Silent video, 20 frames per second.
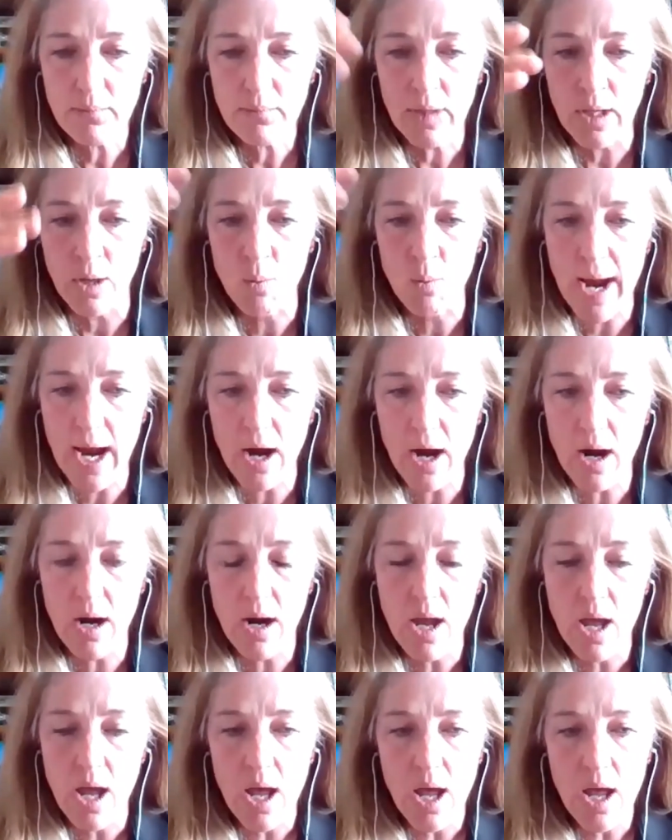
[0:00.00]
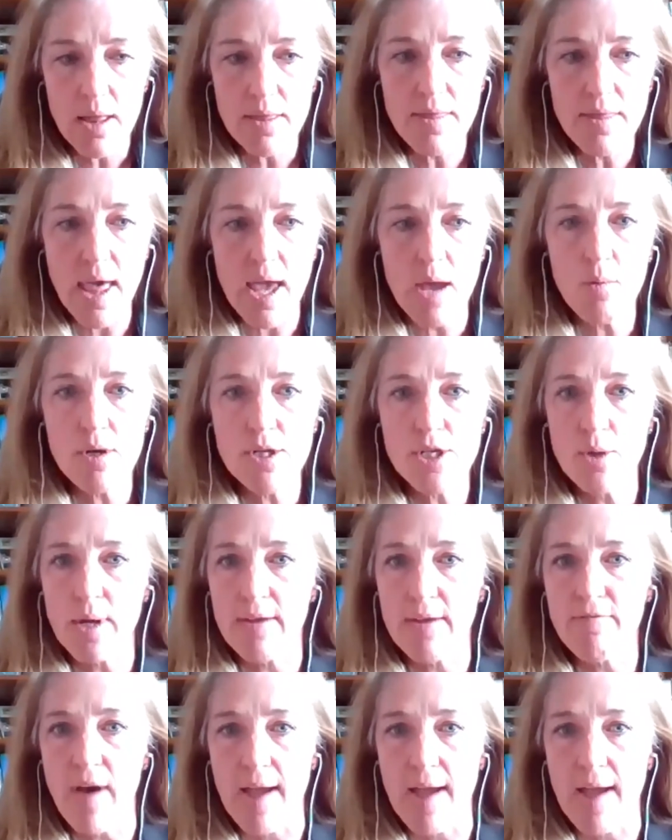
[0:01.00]
where they were
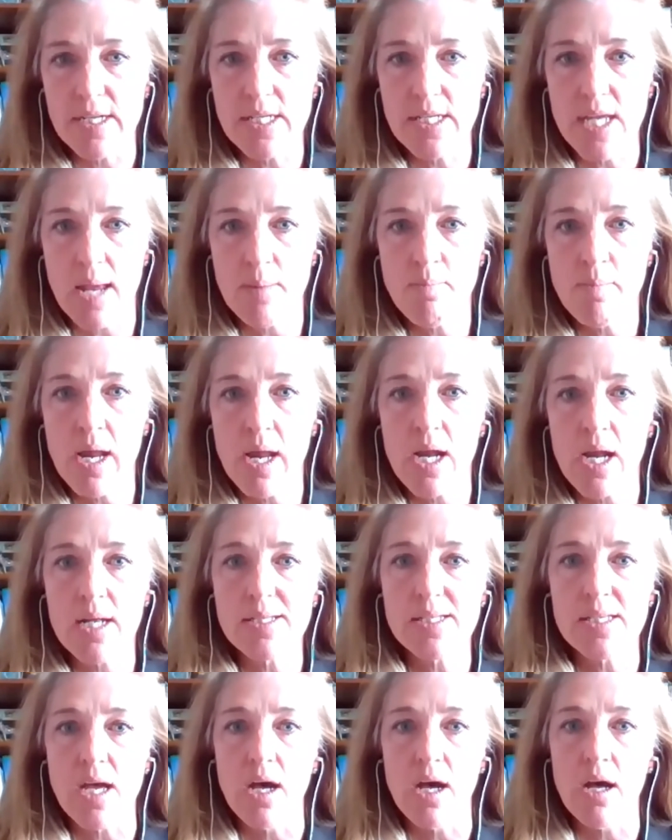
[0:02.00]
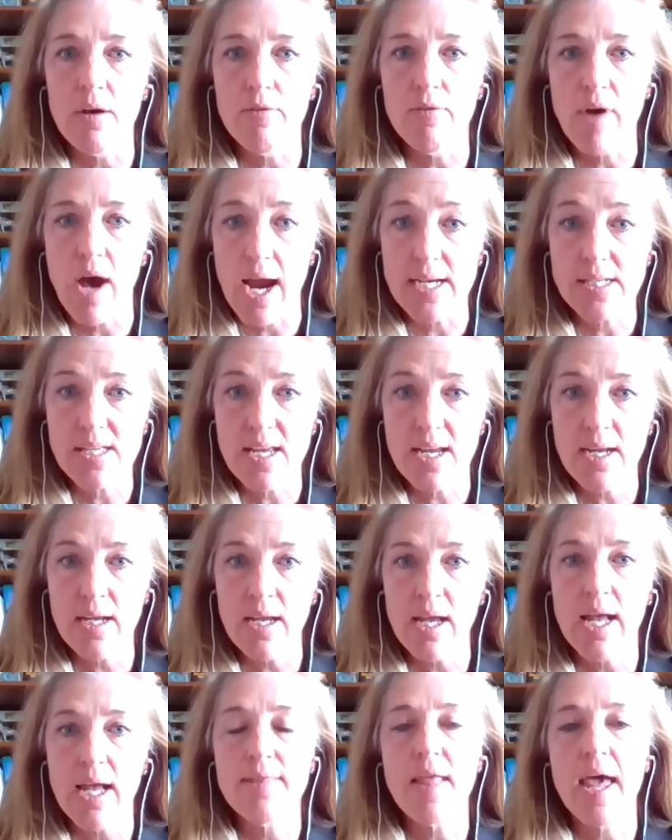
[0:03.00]
doing five to 10 minutes of icing
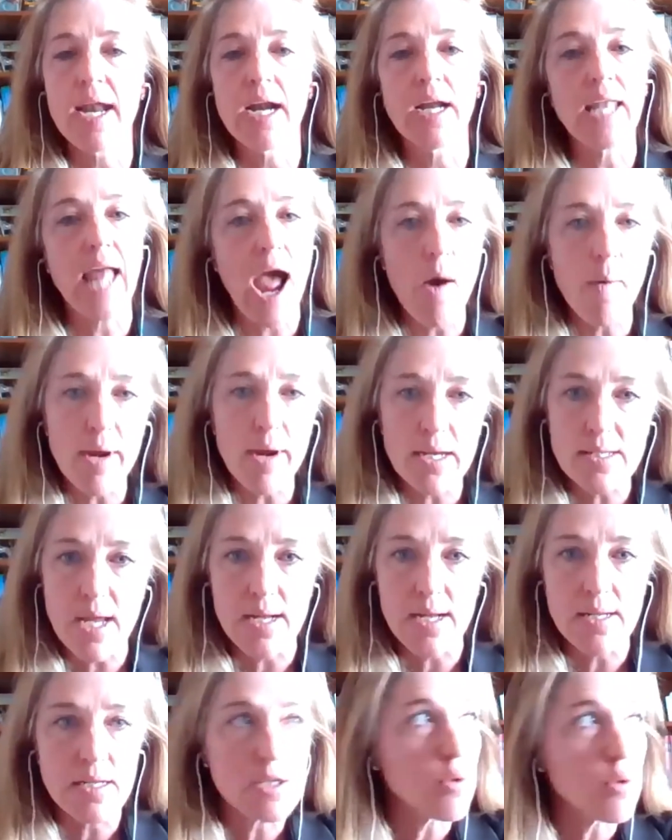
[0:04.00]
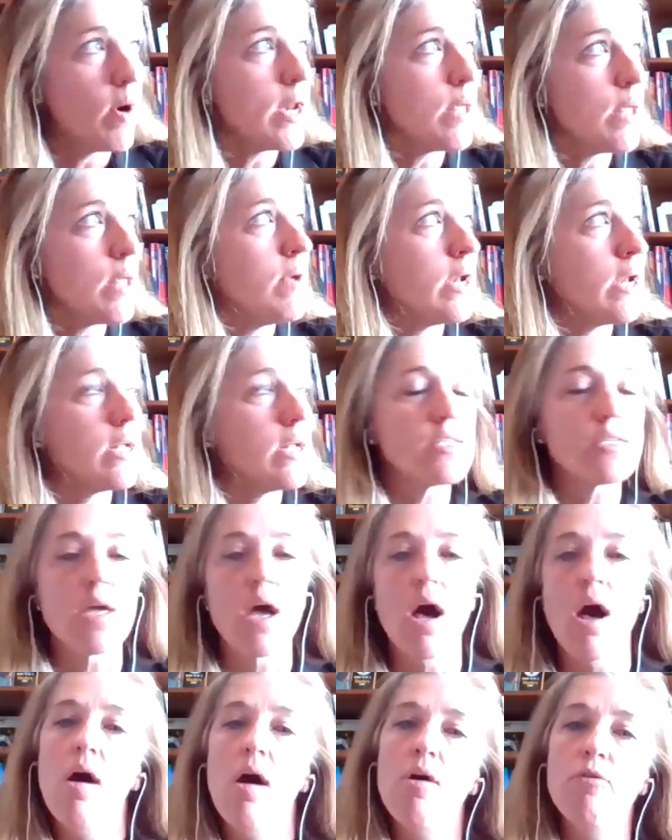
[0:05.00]
and then allowing 10 to 20 minutes
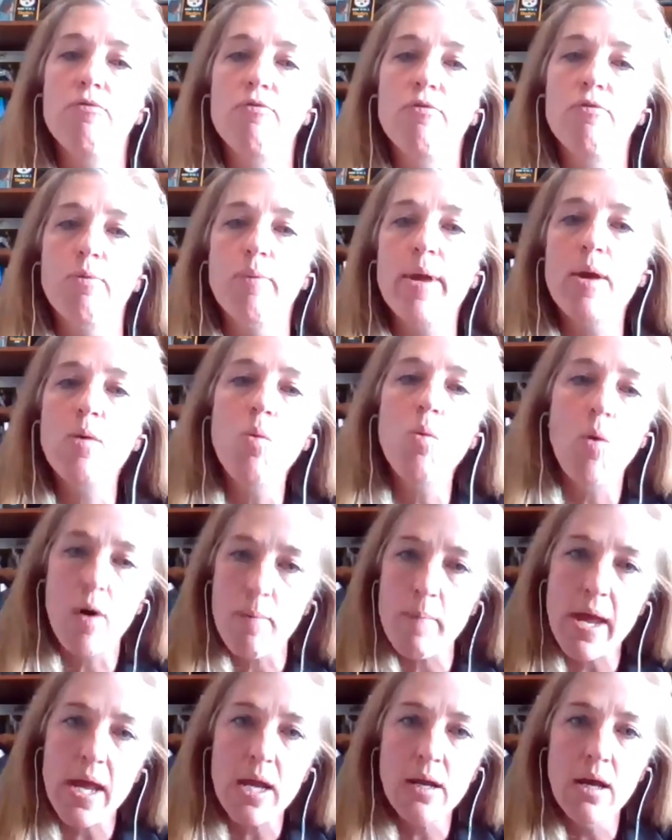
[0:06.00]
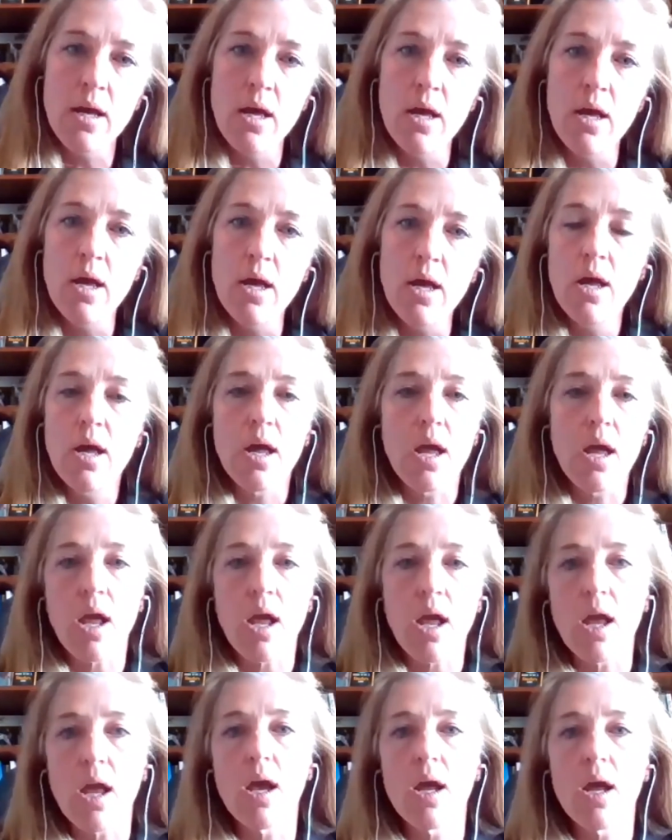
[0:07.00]
of rewarming
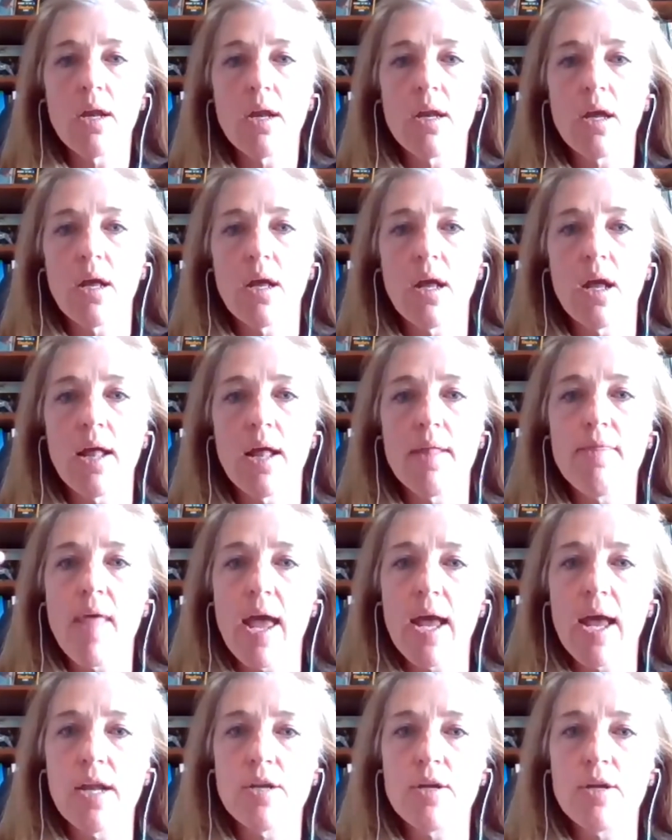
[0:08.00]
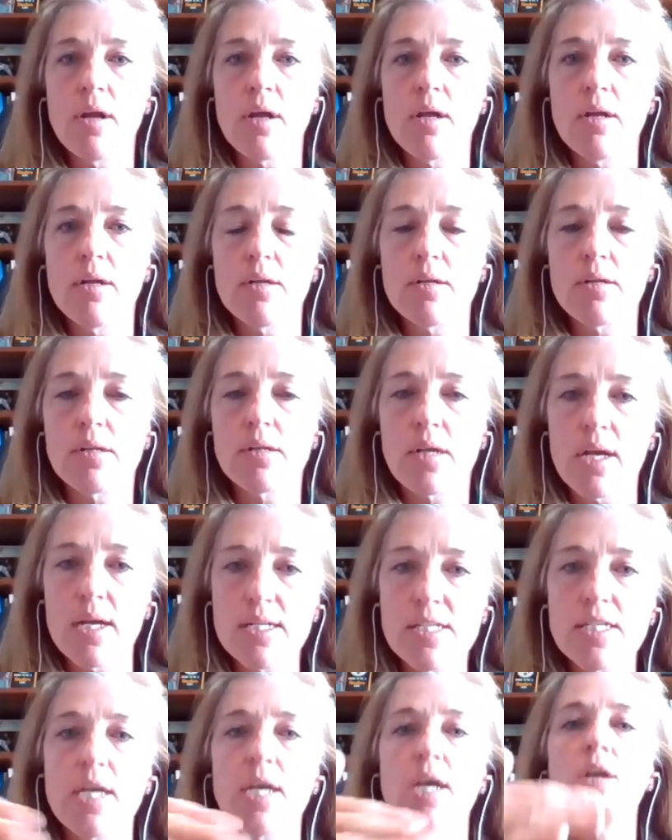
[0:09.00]
and, and then
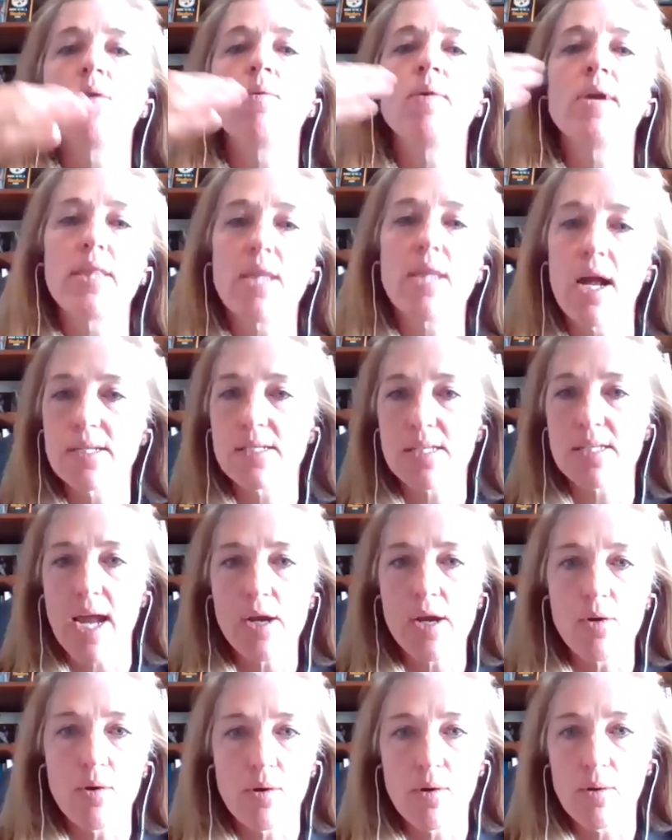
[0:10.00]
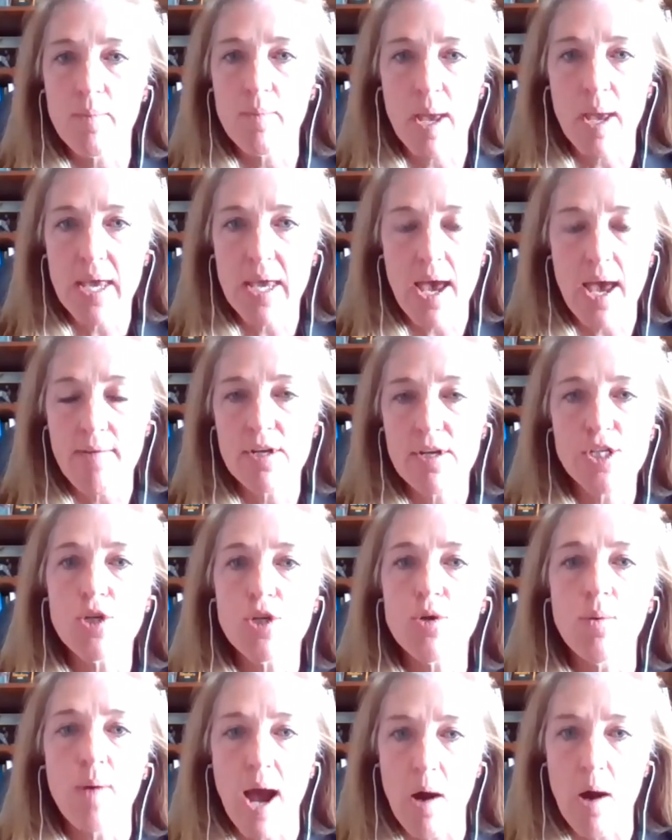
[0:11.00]
continuing that cycle maybe every
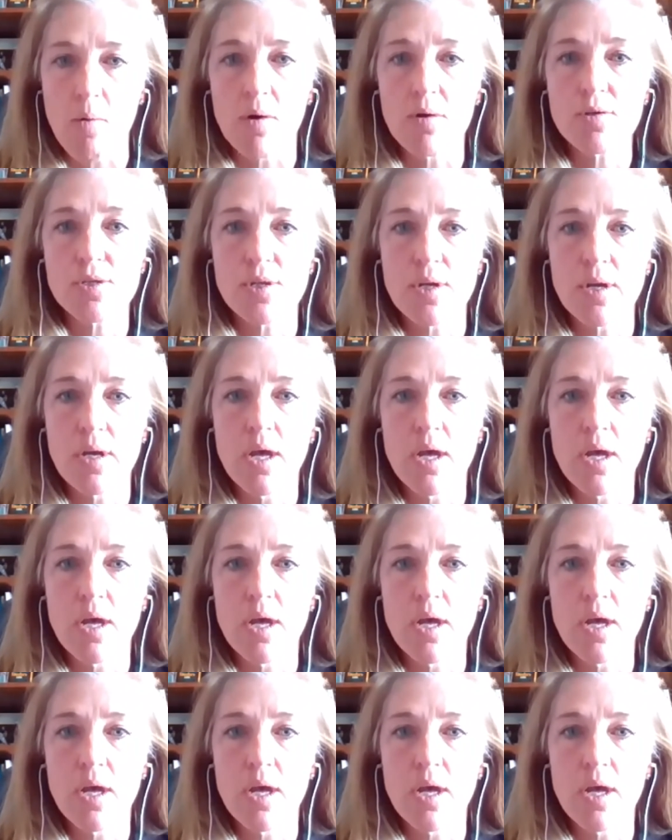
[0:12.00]
two hours.